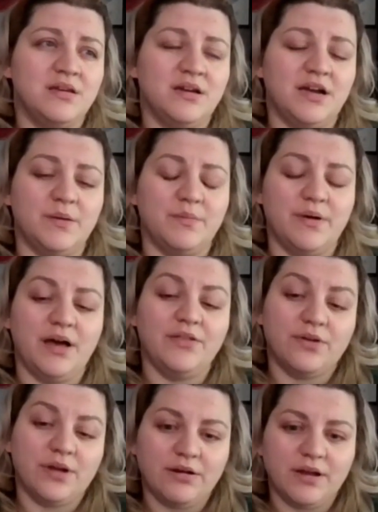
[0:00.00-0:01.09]

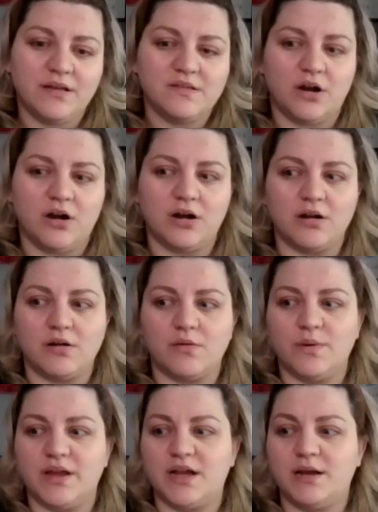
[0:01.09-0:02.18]
Other areas are
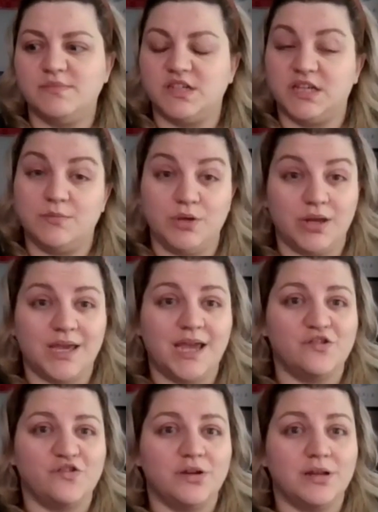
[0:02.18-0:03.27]
when it comes to
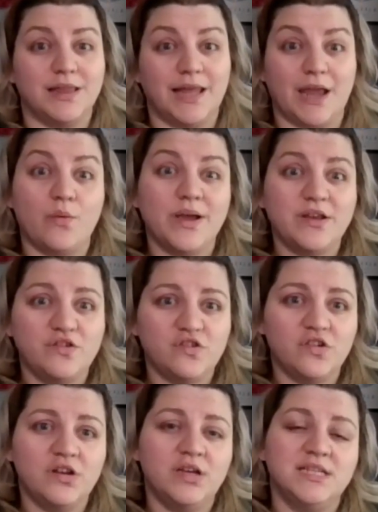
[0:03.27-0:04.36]
communication and
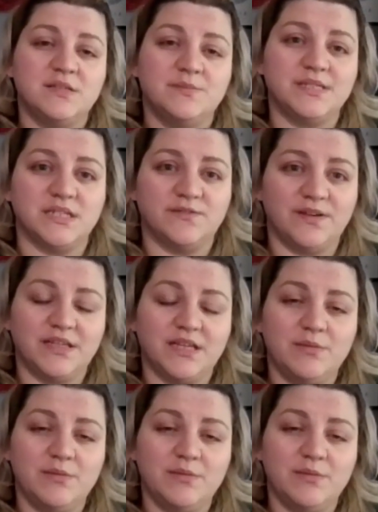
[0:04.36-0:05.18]
language, specifically